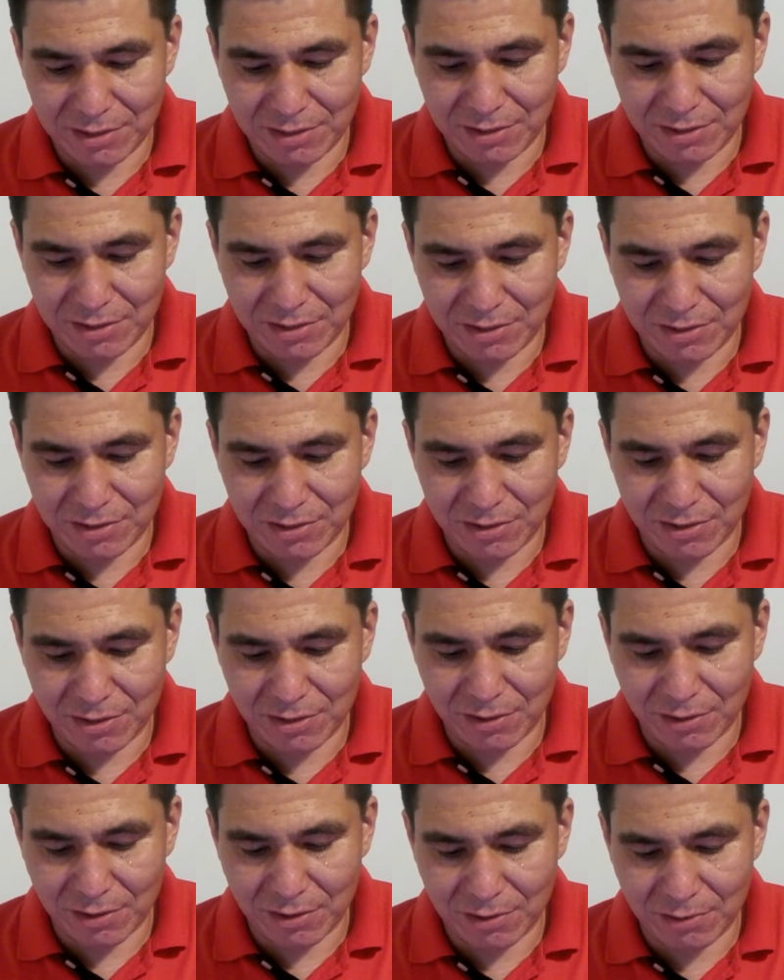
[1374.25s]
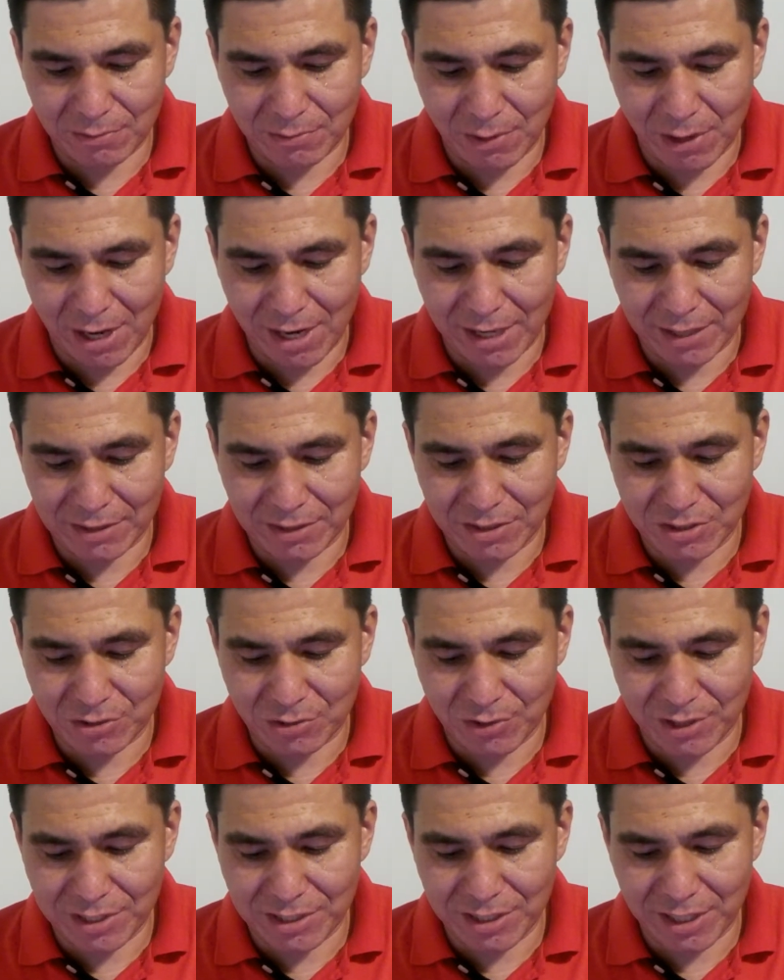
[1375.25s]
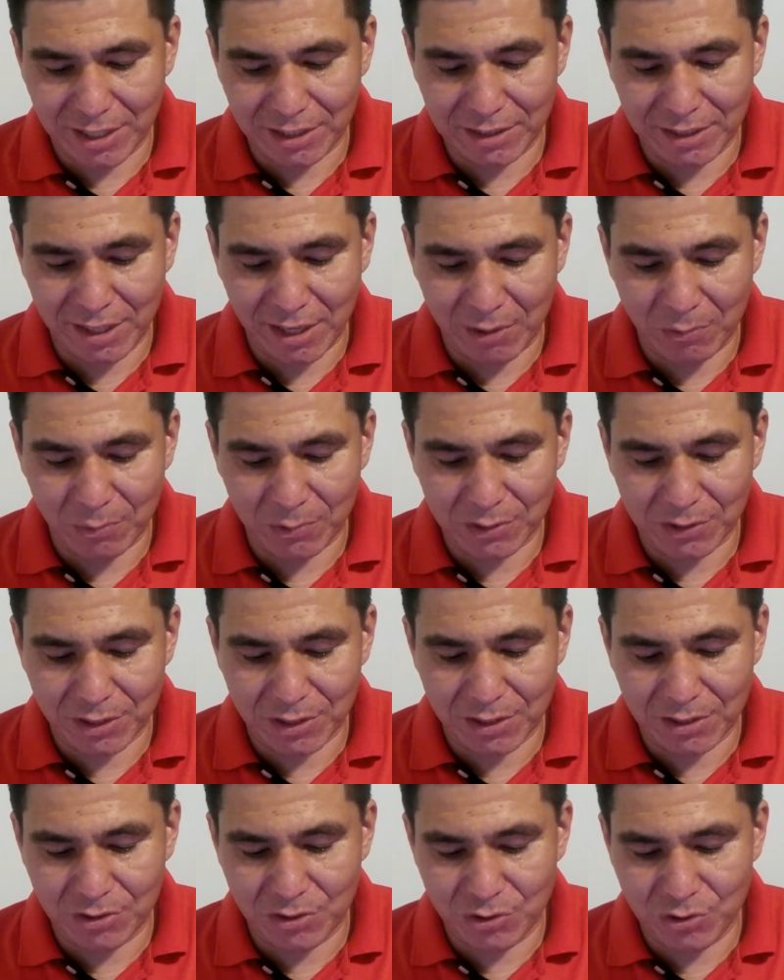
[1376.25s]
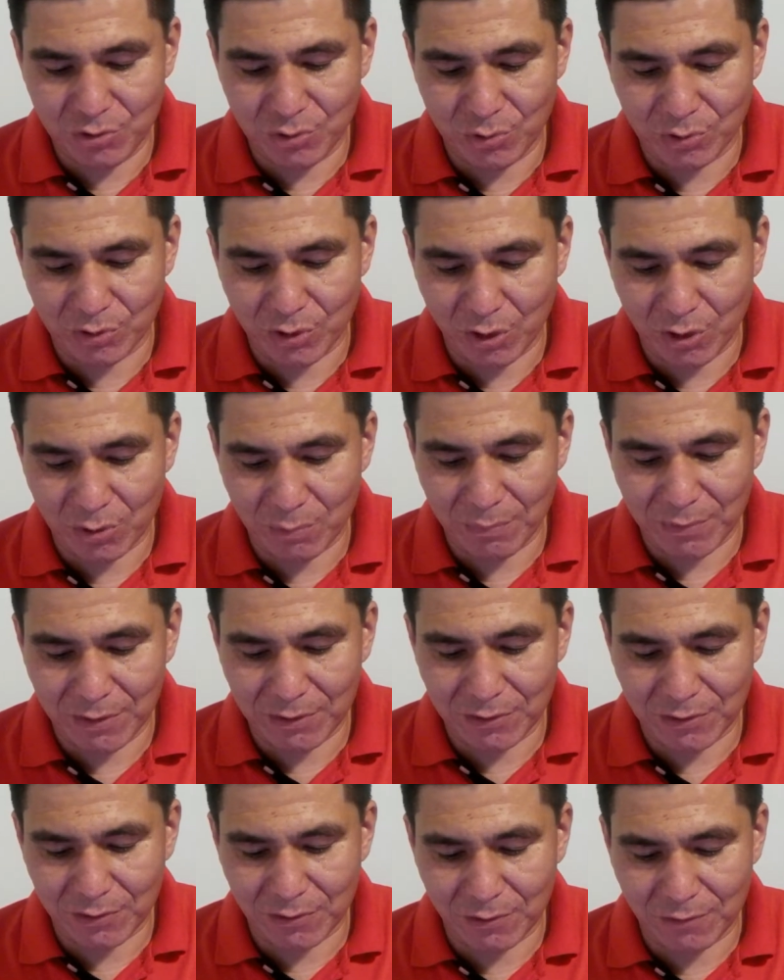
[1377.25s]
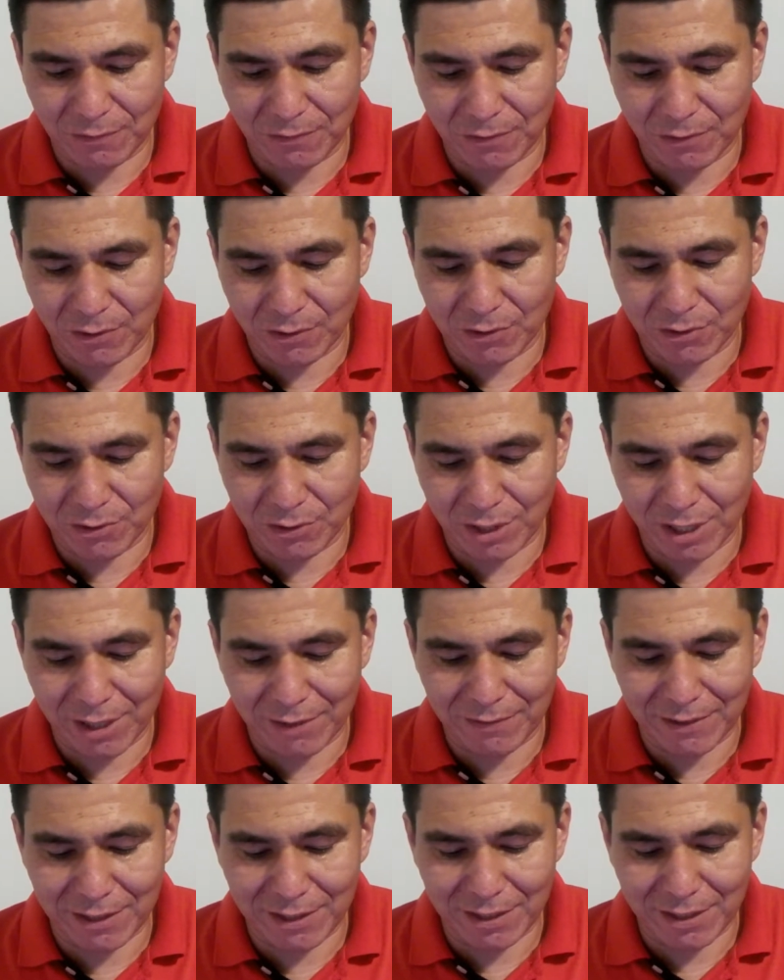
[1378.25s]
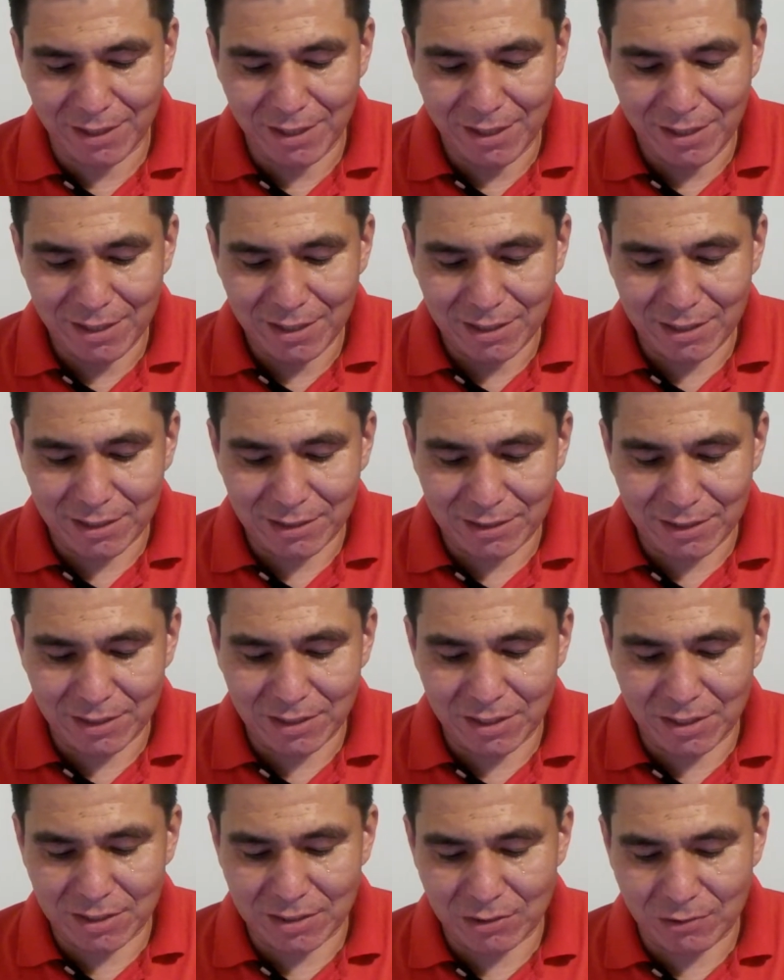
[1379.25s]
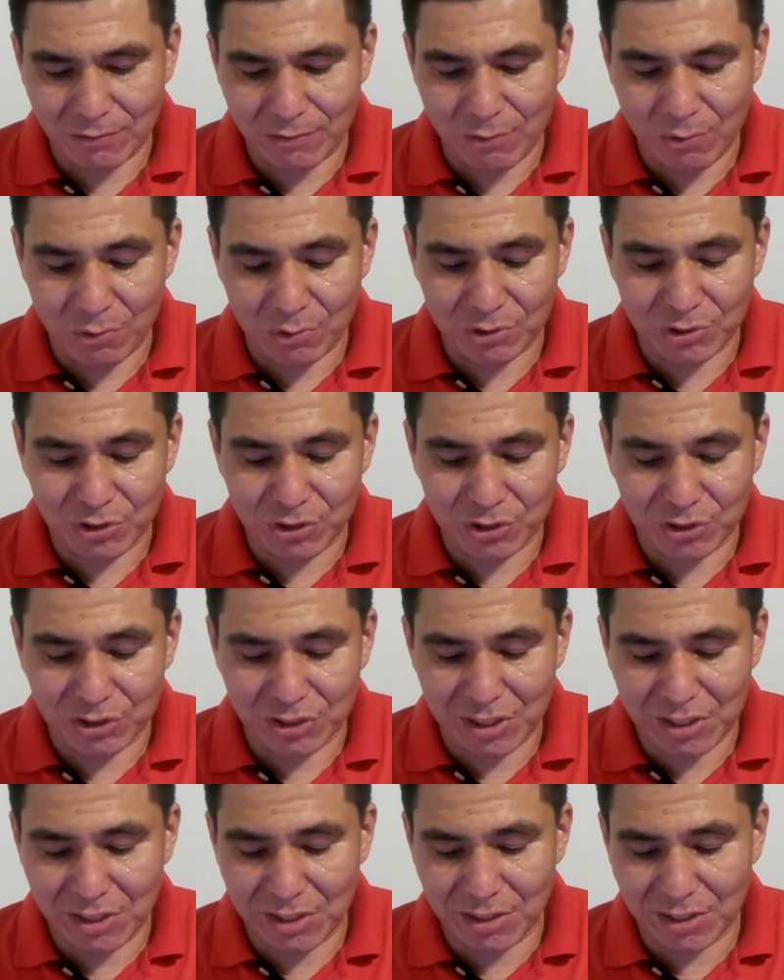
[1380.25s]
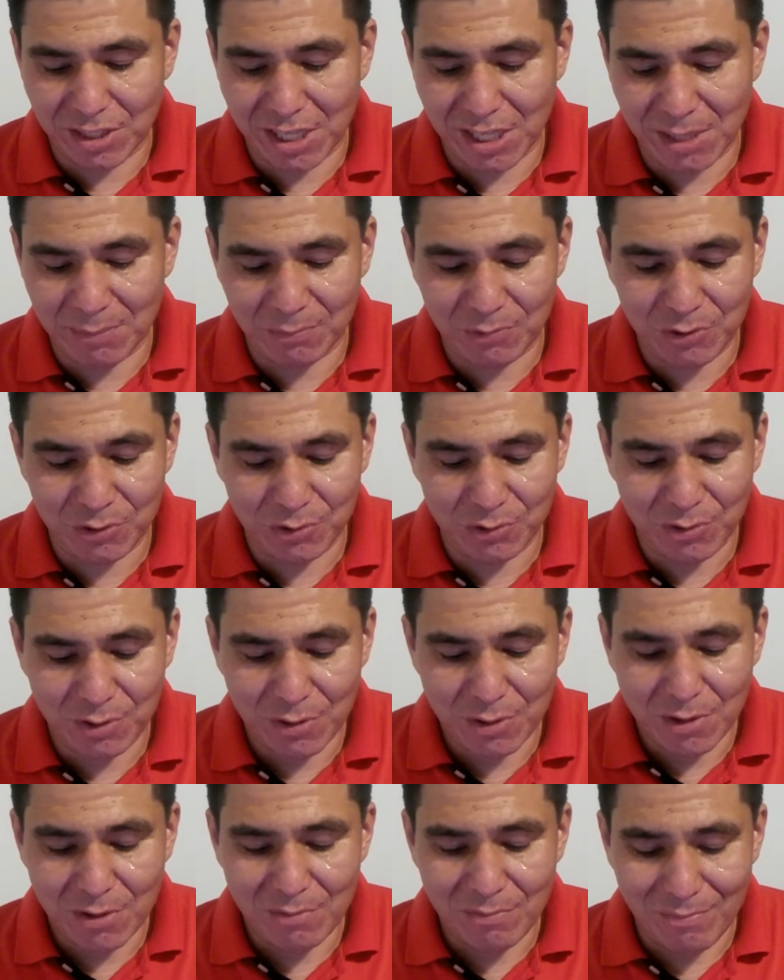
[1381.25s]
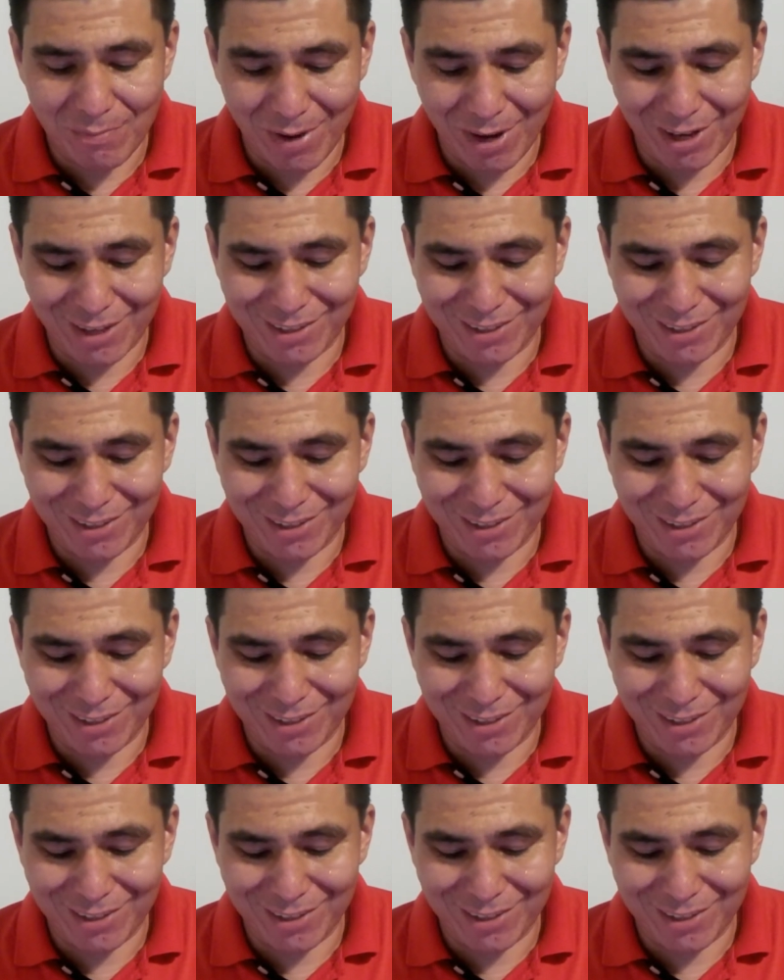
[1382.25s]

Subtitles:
I had this crazy idea. I wanted to do a documentary on your life, and I said yes, of course. Justine came to mind